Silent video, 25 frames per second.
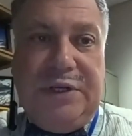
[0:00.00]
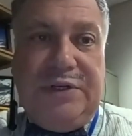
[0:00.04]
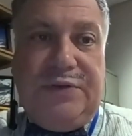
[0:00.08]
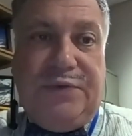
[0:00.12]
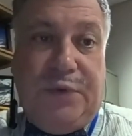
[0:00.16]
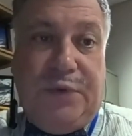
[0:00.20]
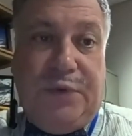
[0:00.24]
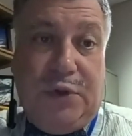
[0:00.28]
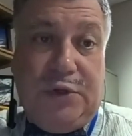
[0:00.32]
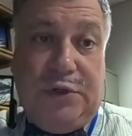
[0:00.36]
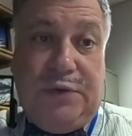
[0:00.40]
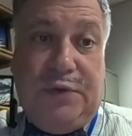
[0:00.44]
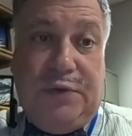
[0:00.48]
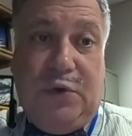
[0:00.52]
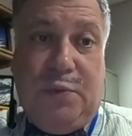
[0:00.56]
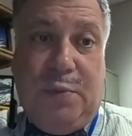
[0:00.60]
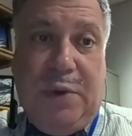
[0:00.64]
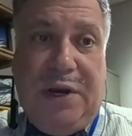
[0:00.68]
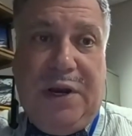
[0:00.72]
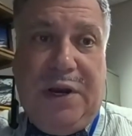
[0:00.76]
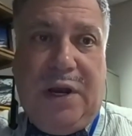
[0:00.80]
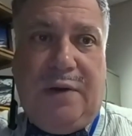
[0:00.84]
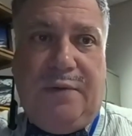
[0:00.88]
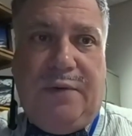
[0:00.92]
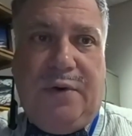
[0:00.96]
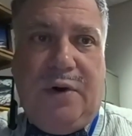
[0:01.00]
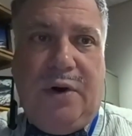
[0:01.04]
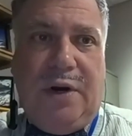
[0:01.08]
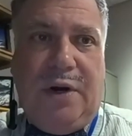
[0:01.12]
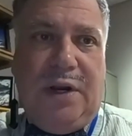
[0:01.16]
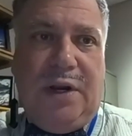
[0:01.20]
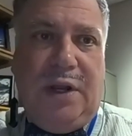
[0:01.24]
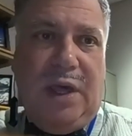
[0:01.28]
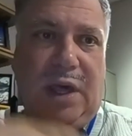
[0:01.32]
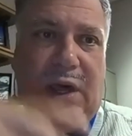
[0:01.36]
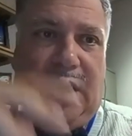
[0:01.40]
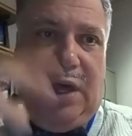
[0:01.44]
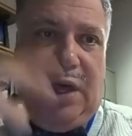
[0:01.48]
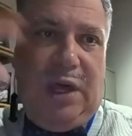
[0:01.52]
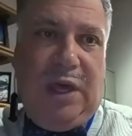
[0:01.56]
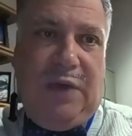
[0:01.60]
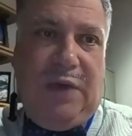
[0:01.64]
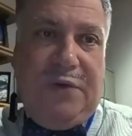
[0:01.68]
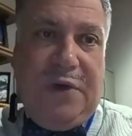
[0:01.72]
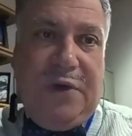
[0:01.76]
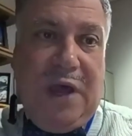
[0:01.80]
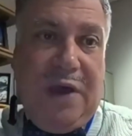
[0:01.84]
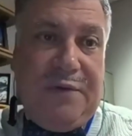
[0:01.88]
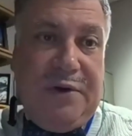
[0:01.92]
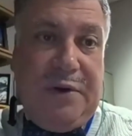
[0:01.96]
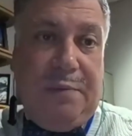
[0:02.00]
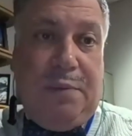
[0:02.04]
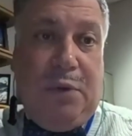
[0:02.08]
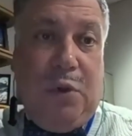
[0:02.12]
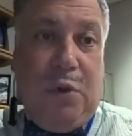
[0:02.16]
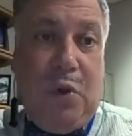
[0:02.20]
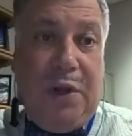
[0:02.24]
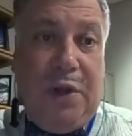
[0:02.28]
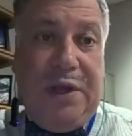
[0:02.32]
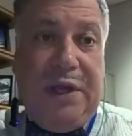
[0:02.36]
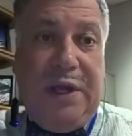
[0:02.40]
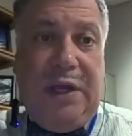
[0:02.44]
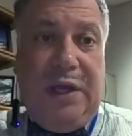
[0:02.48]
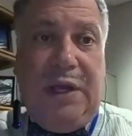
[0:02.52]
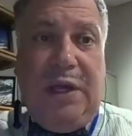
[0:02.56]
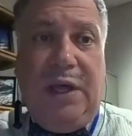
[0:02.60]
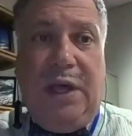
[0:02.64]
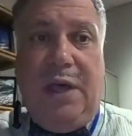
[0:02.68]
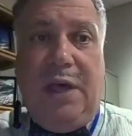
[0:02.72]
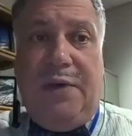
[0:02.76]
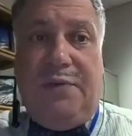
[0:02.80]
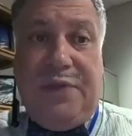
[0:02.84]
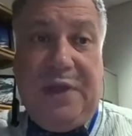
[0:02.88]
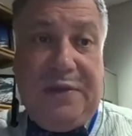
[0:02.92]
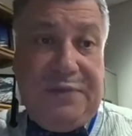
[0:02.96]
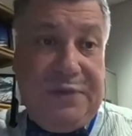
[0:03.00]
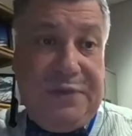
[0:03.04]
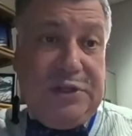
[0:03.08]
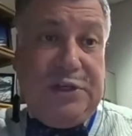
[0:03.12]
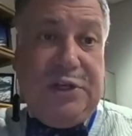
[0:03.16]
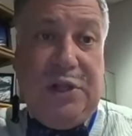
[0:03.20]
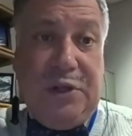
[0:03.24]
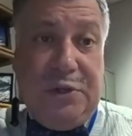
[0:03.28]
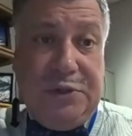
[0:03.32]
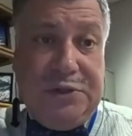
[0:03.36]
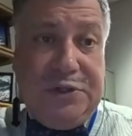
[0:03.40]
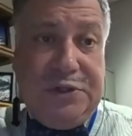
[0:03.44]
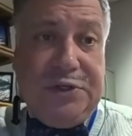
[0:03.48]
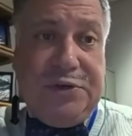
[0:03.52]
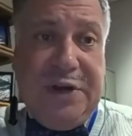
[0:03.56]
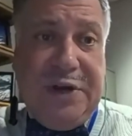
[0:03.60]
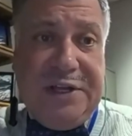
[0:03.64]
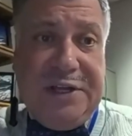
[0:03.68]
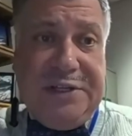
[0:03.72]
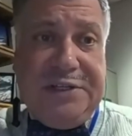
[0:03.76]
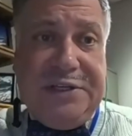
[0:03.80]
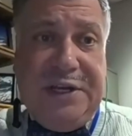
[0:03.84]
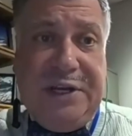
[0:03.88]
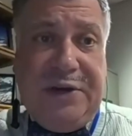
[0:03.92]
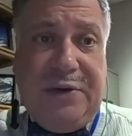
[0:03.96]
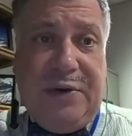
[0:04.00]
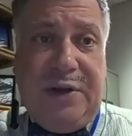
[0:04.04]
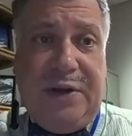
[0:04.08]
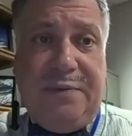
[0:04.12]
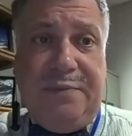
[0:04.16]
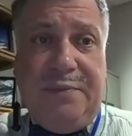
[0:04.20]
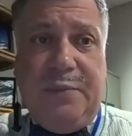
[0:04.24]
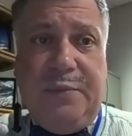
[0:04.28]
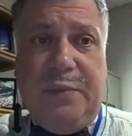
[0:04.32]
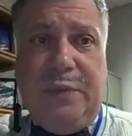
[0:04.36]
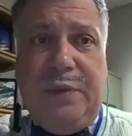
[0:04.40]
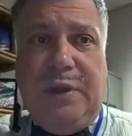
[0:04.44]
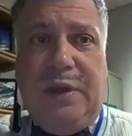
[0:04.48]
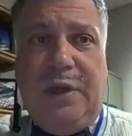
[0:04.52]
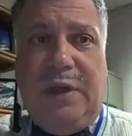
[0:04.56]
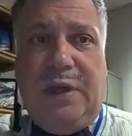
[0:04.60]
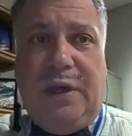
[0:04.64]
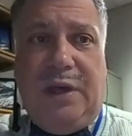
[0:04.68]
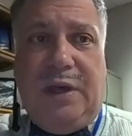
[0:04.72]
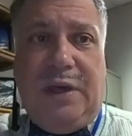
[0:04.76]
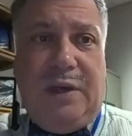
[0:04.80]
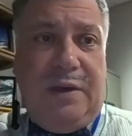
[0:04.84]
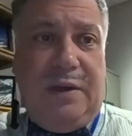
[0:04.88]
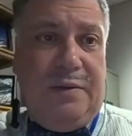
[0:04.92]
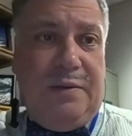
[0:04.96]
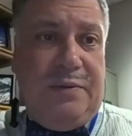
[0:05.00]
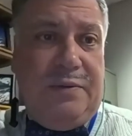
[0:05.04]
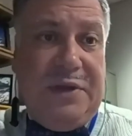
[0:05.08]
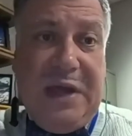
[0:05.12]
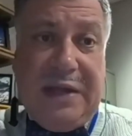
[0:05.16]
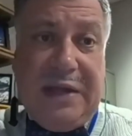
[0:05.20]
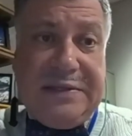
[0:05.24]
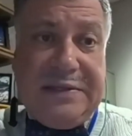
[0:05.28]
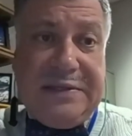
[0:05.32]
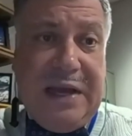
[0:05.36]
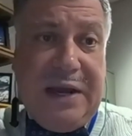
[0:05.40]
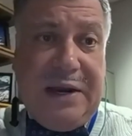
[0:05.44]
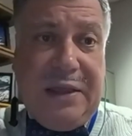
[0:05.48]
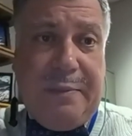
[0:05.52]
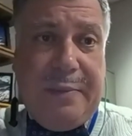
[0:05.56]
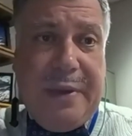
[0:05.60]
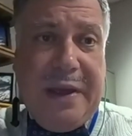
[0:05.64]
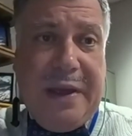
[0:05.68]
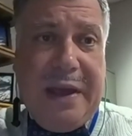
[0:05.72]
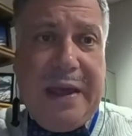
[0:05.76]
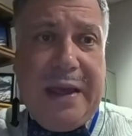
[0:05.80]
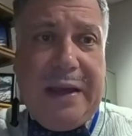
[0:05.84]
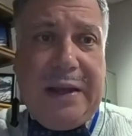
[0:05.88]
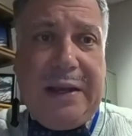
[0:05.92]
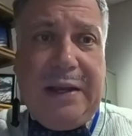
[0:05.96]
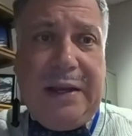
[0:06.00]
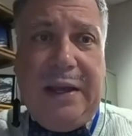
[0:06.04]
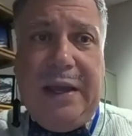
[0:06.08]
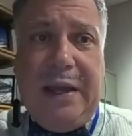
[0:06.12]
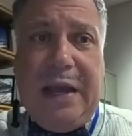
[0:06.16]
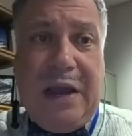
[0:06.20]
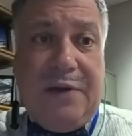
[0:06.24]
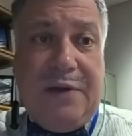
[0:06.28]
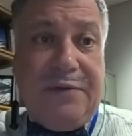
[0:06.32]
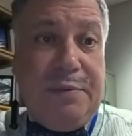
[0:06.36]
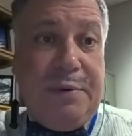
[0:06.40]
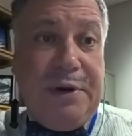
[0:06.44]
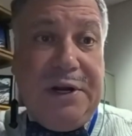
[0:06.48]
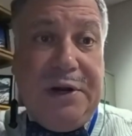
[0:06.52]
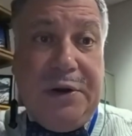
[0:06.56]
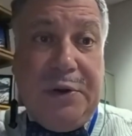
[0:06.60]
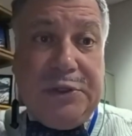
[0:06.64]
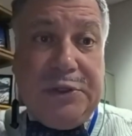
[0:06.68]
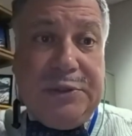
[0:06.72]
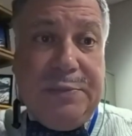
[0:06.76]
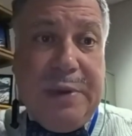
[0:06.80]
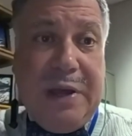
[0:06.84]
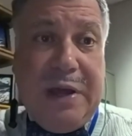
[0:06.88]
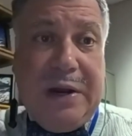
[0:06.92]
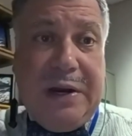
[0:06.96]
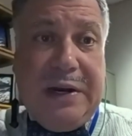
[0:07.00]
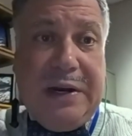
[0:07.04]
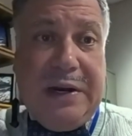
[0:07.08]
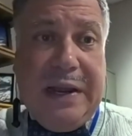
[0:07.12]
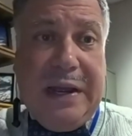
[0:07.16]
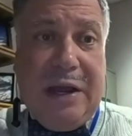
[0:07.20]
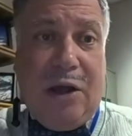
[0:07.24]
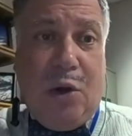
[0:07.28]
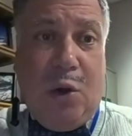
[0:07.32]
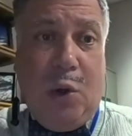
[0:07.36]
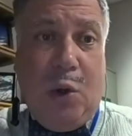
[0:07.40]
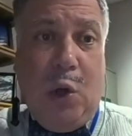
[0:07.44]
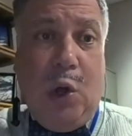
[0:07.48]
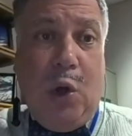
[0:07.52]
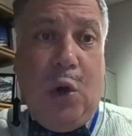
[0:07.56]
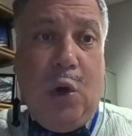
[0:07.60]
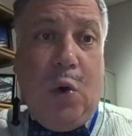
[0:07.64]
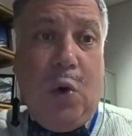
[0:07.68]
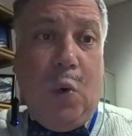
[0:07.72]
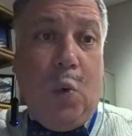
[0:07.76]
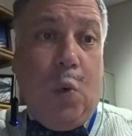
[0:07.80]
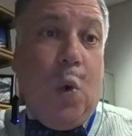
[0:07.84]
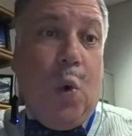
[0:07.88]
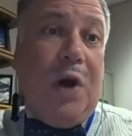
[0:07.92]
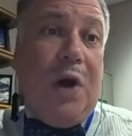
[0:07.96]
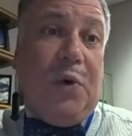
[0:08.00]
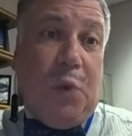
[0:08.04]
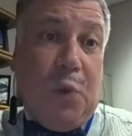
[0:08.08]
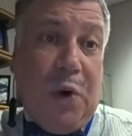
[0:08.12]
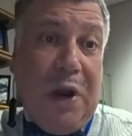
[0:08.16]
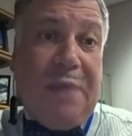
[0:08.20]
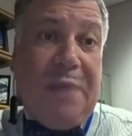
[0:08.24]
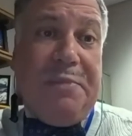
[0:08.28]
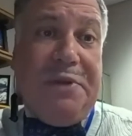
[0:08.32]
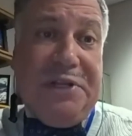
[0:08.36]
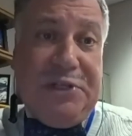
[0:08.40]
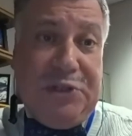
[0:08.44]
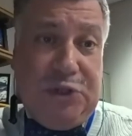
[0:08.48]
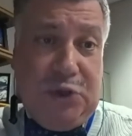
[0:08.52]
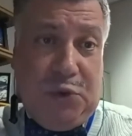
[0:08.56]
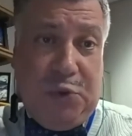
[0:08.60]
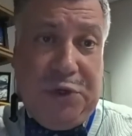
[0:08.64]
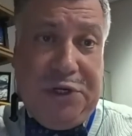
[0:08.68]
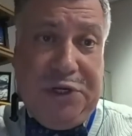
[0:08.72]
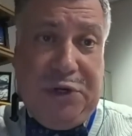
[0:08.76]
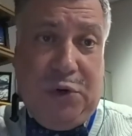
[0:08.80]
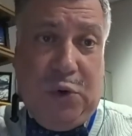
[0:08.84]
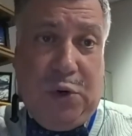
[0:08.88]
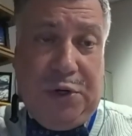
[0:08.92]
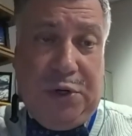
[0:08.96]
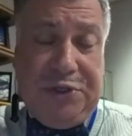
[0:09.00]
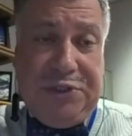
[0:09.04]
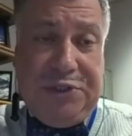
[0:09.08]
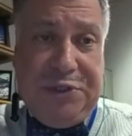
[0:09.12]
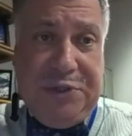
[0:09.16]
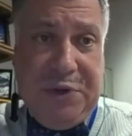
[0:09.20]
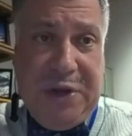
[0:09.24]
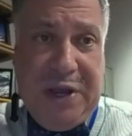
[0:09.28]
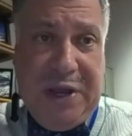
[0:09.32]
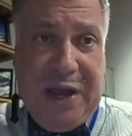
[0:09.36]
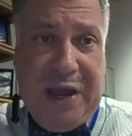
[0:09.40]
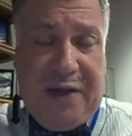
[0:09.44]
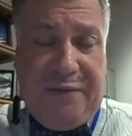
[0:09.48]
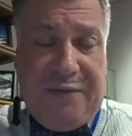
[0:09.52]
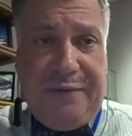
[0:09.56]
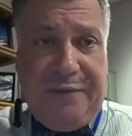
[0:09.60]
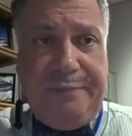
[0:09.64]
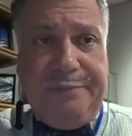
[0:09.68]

is for those of you who may not have heard it if you have an employee they disclose the trade secret uh, the cat's out of the bag everybody knows about it now what remedies or recourse do you have